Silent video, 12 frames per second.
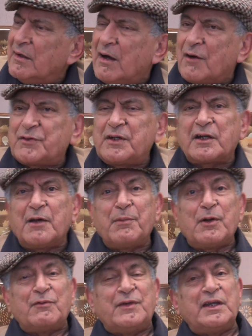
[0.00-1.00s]
After a
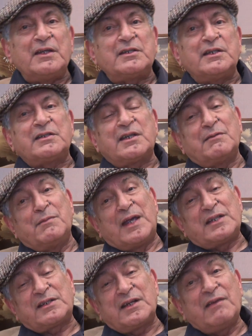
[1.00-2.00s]
couple of days, he said,
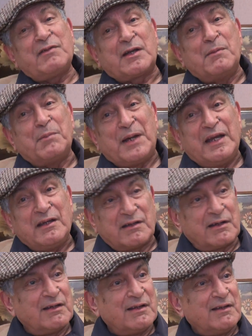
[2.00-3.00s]
"Master, I have a
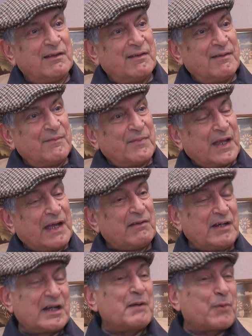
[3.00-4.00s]
complaint. I have a
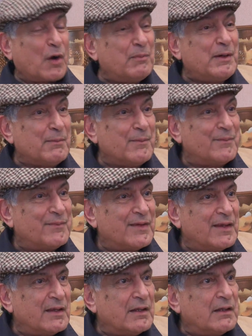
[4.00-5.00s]
little problem."
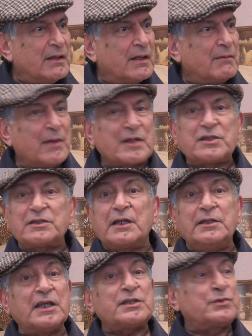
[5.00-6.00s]
Master
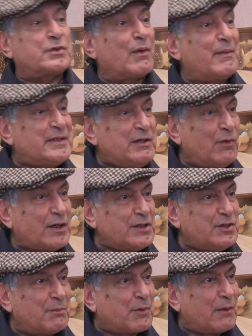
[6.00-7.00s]
said, "Yes, Swamiji, what
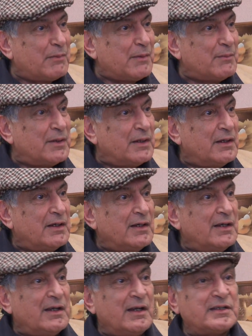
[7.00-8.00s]
is your problem?"
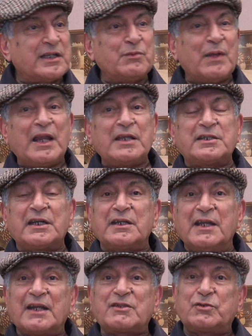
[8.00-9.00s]
He says, "When I sit
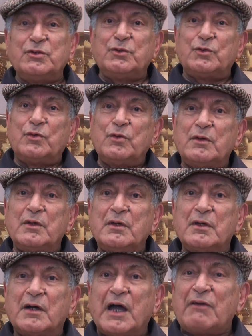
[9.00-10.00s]
next to you,
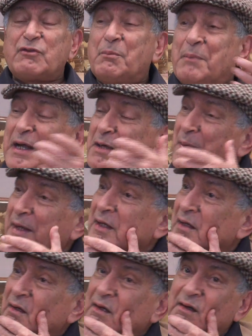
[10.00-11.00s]
I have to bend
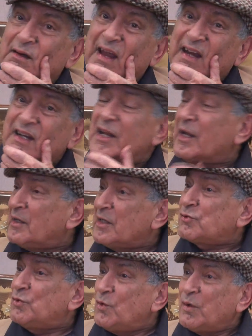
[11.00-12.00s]
my neck like
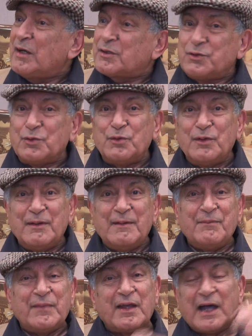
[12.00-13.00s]
this to look at you.
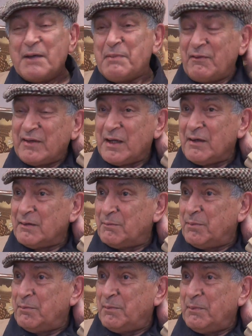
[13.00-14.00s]
I am having a
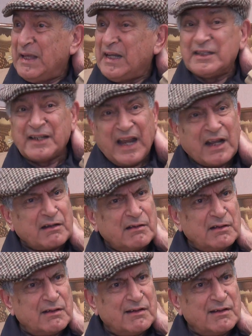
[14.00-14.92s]
pain in the neck."